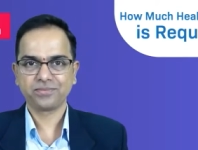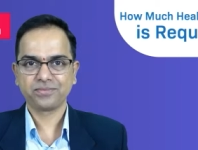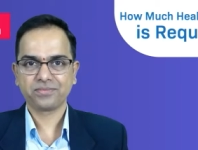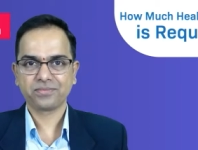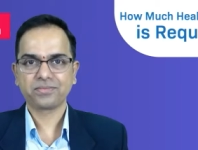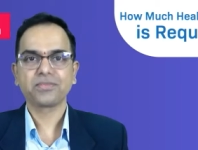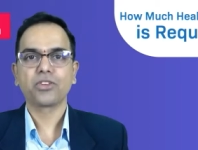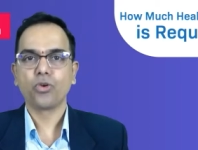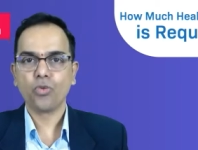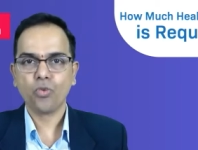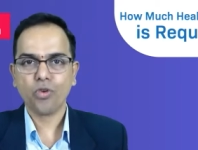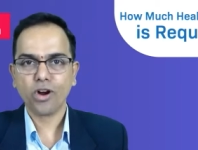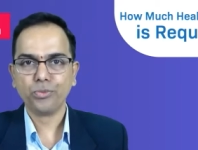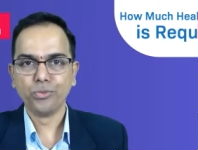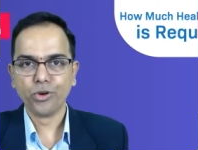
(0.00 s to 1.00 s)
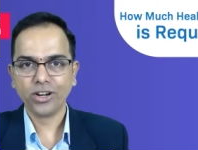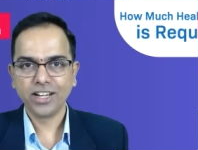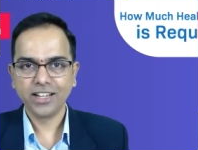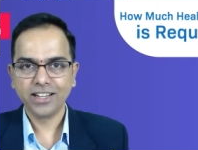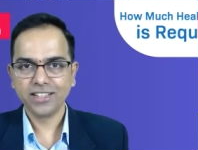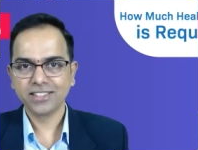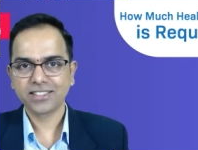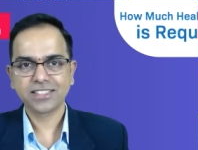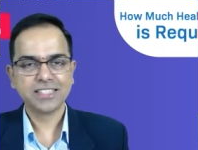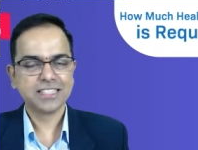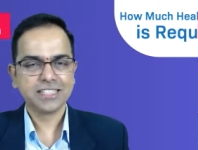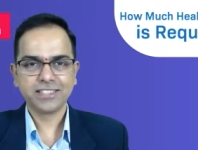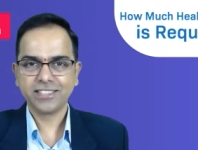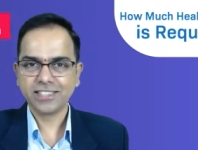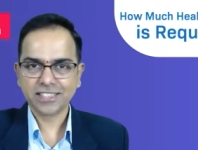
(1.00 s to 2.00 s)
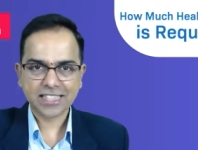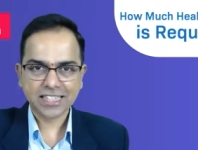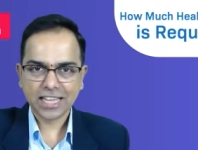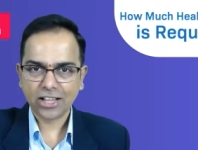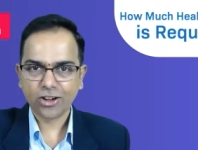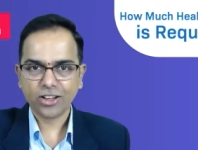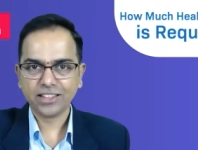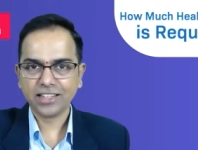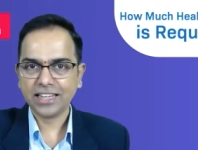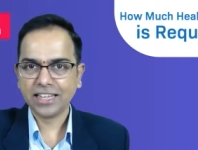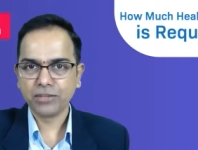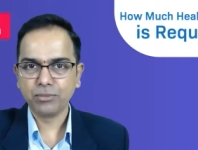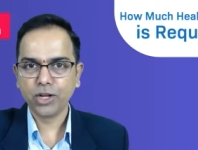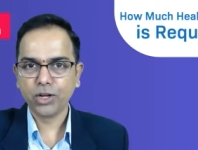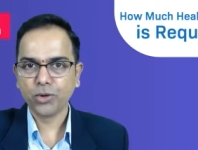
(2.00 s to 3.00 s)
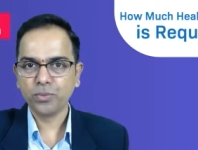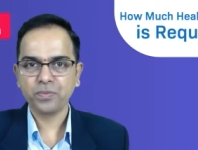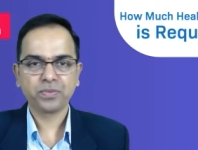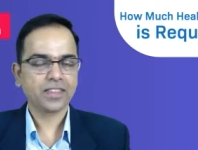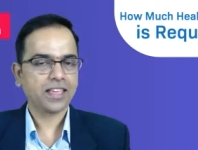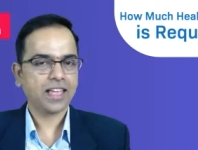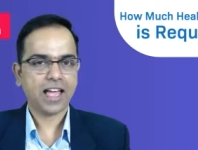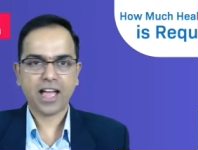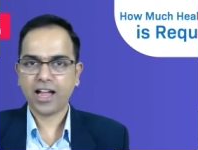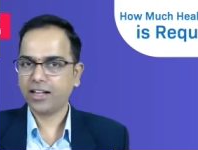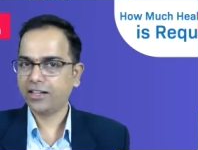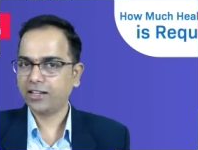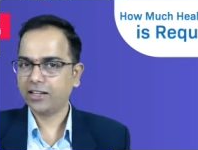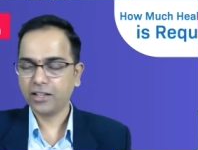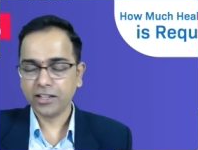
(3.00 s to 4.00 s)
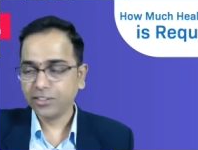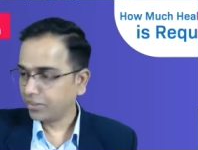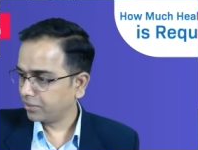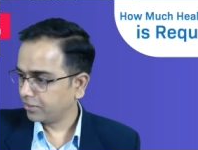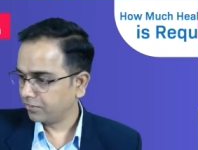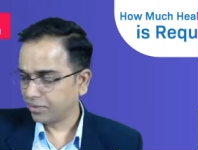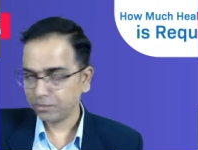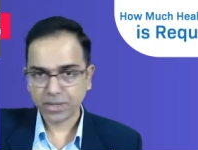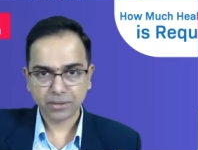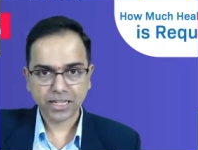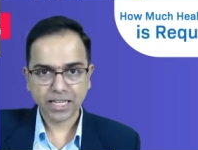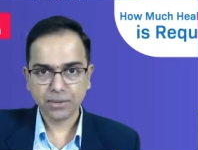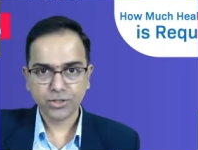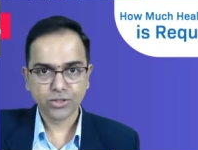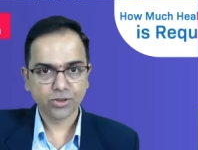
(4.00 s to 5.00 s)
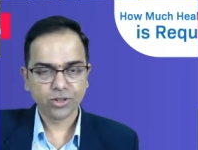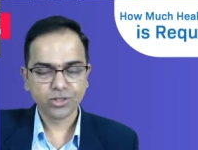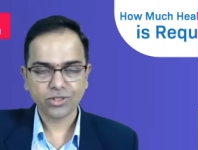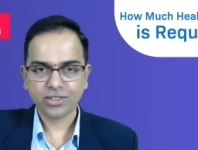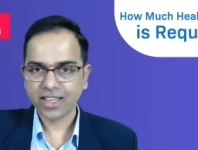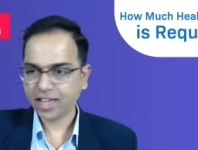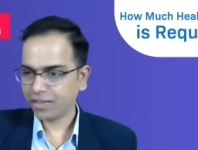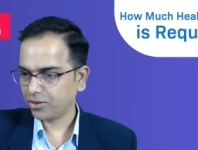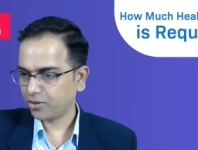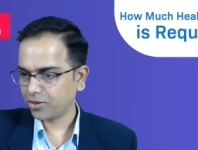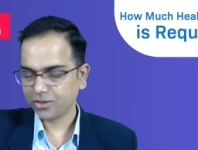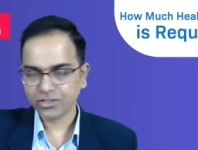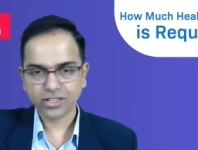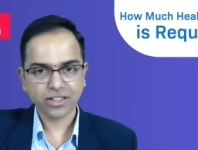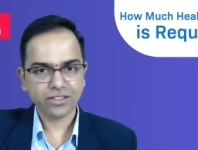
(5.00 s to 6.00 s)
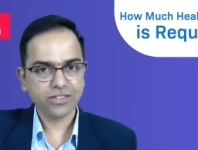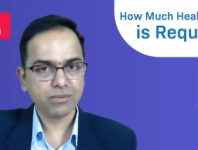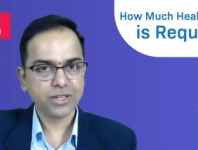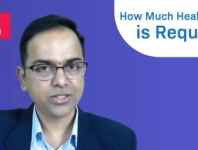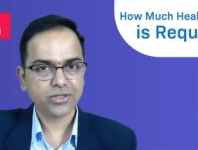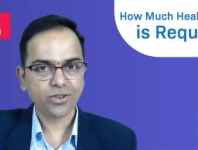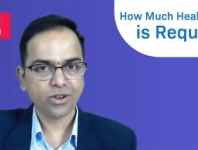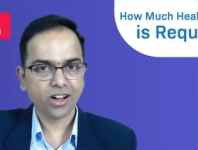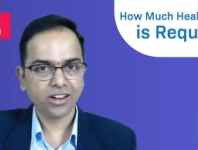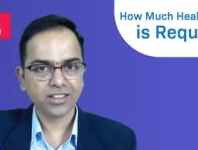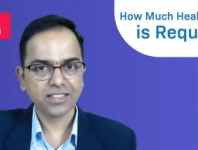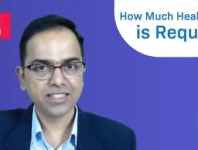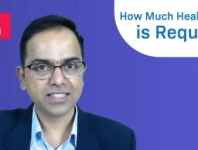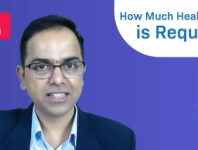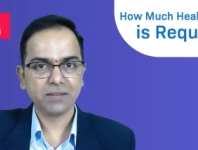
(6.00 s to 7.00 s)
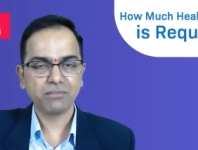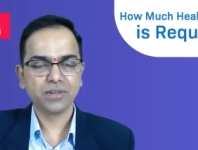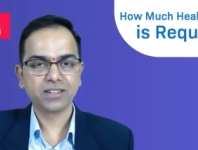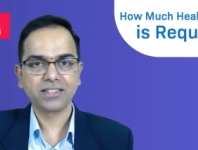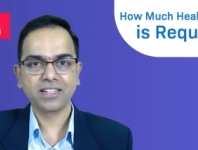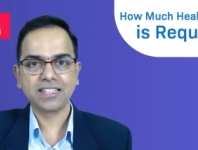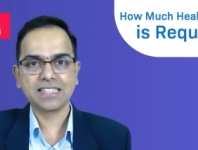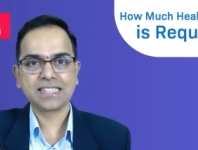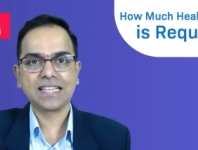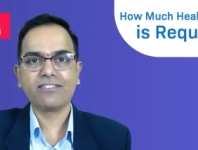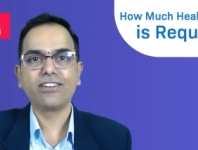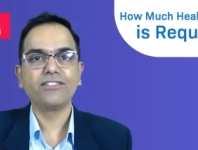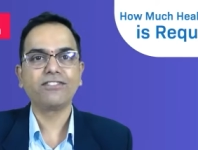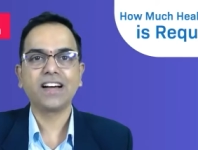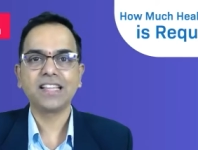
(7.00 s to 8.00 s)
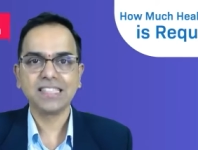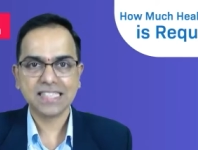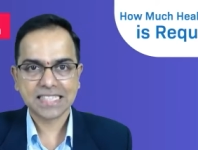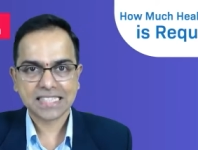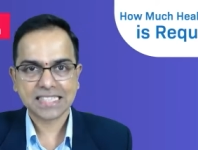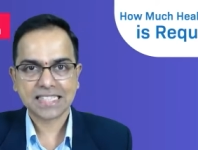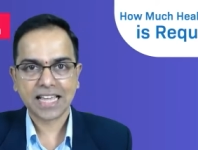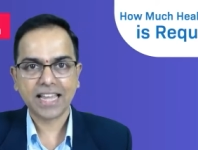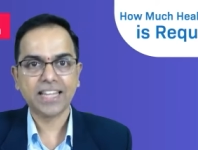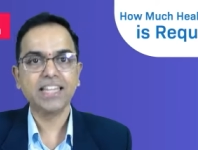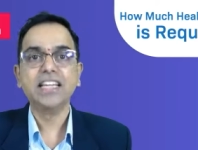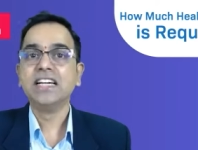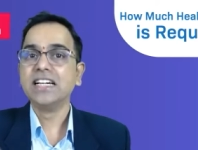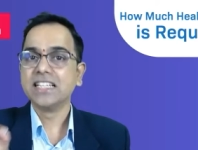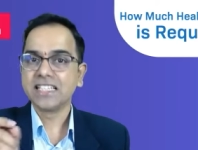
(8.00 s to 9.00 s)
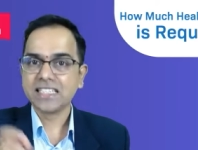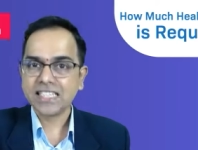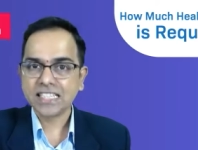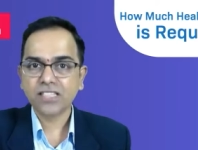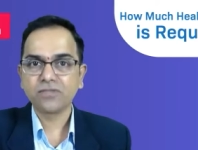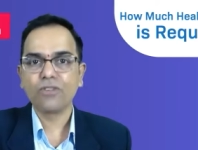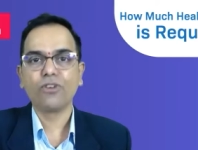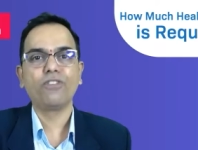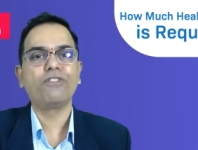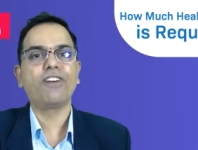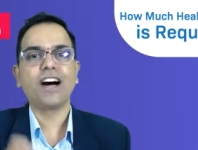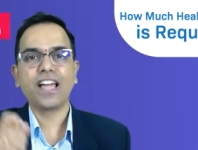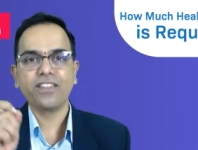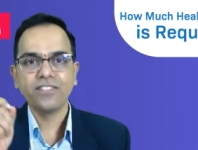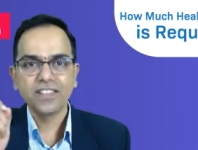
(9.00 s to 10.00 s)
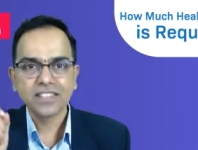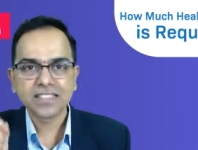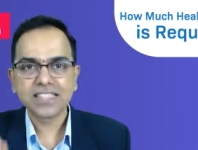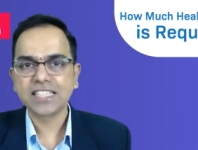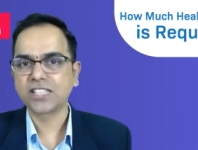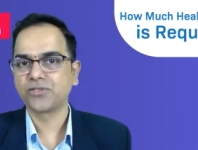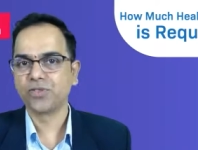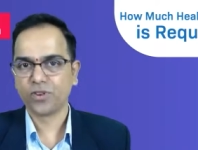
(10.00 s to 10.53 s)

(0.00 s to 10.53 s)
Want more details? Just click on the link below, and even my team is also there. You can also give a missed call on this number, that is 7569 645 645.